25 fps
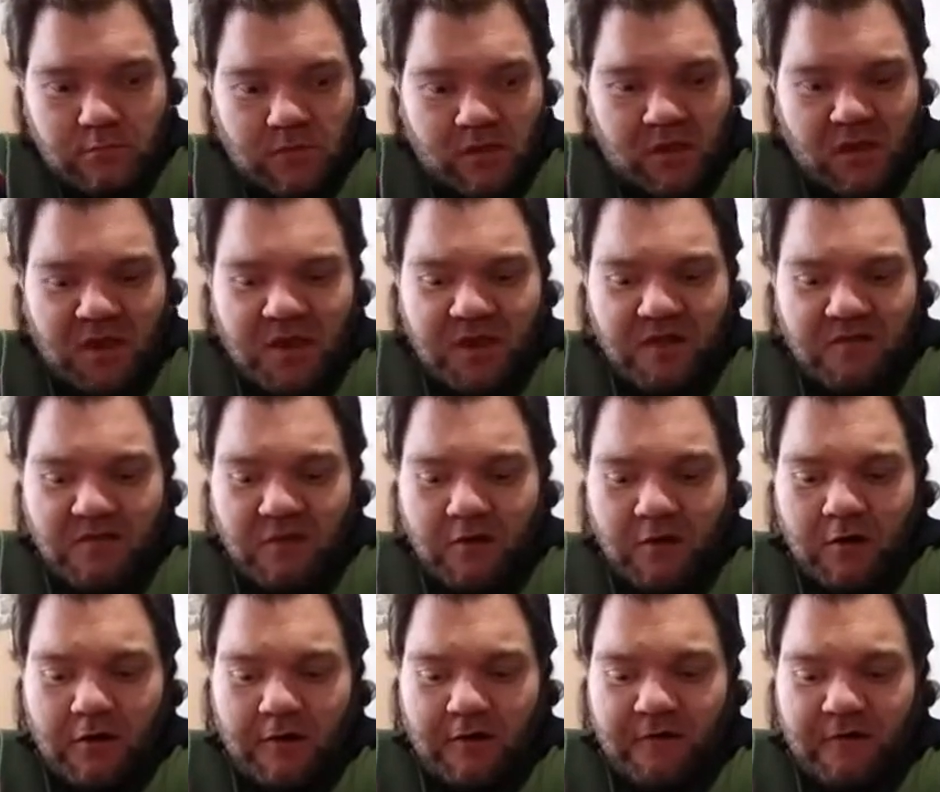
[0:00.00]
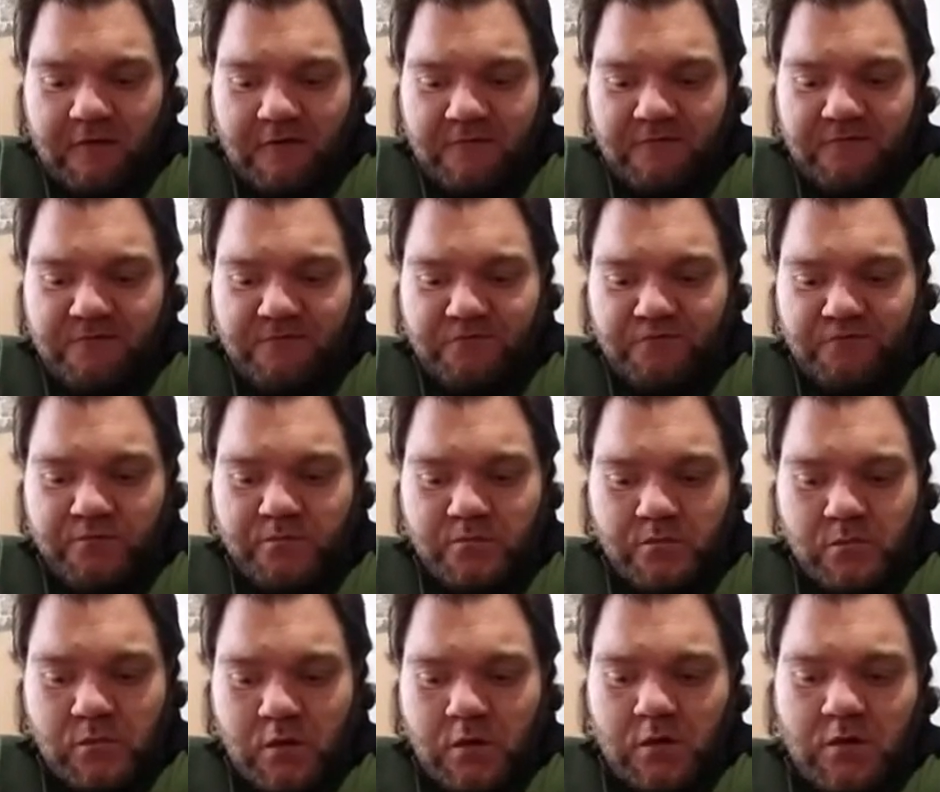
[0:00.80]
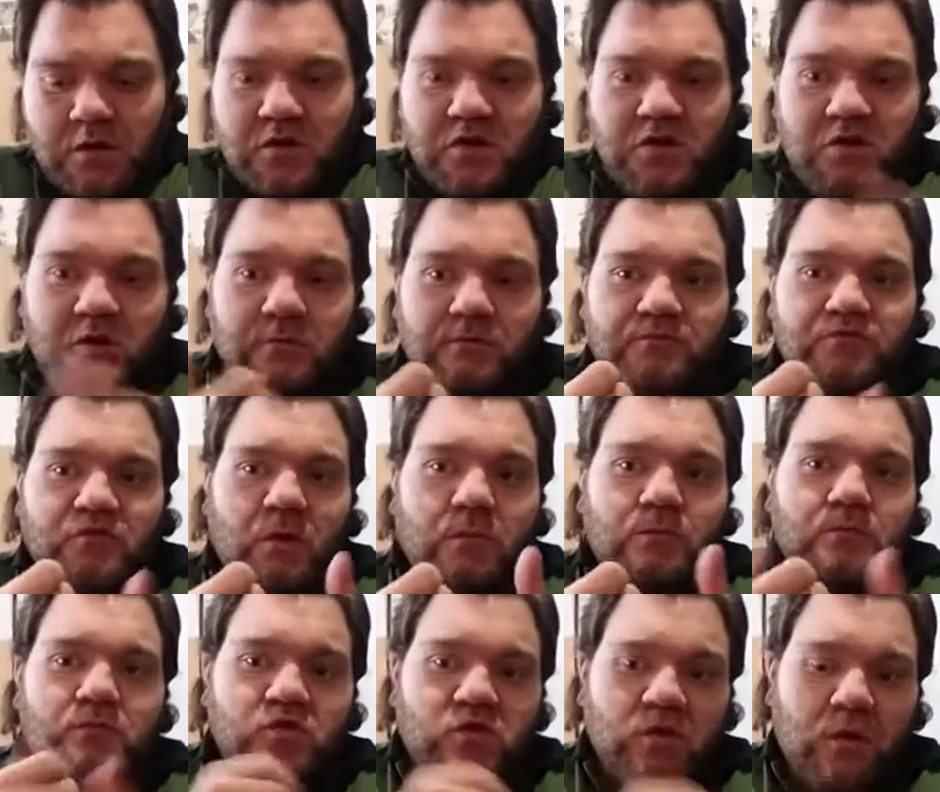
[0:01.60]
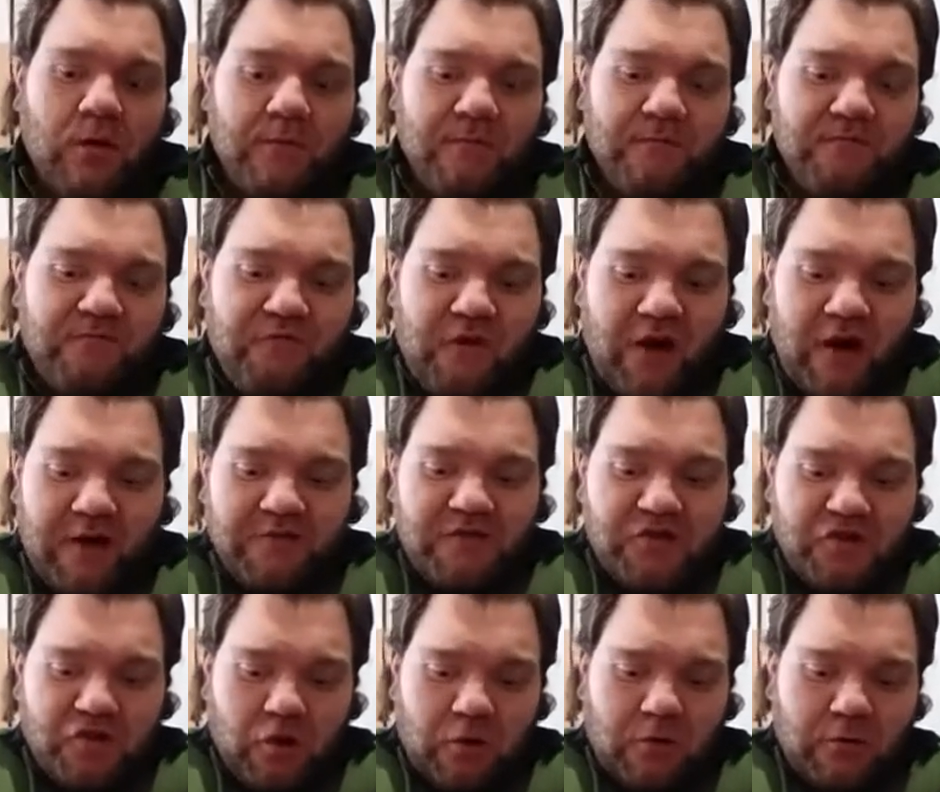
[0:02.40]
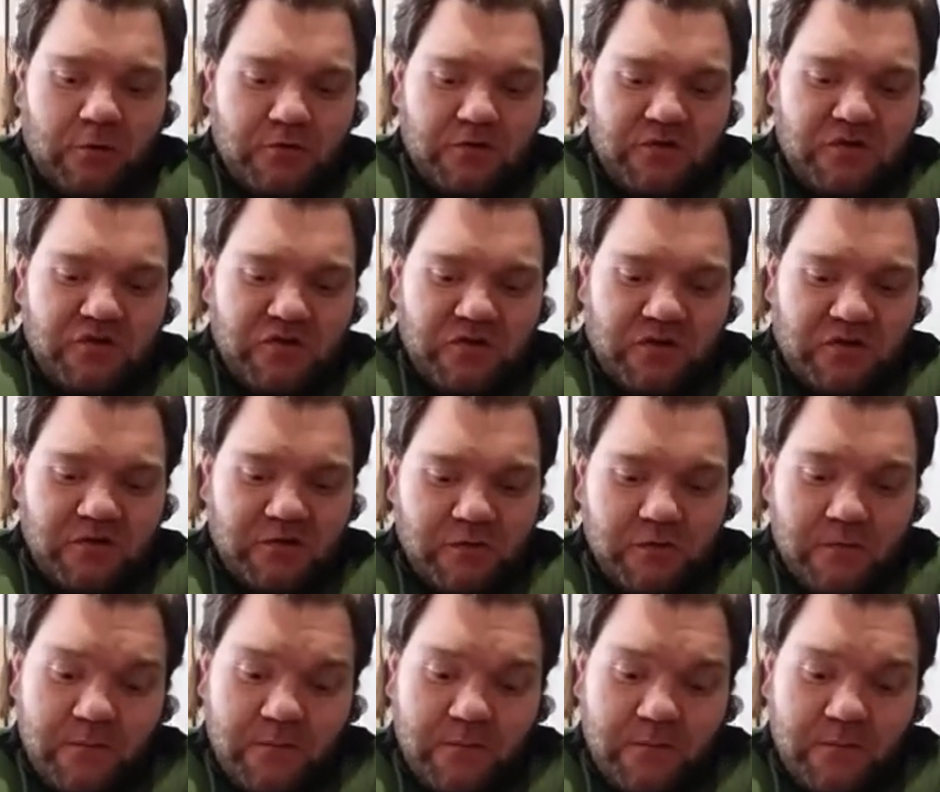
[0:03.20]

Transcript: give it uh, two thumbs up, five stars, cause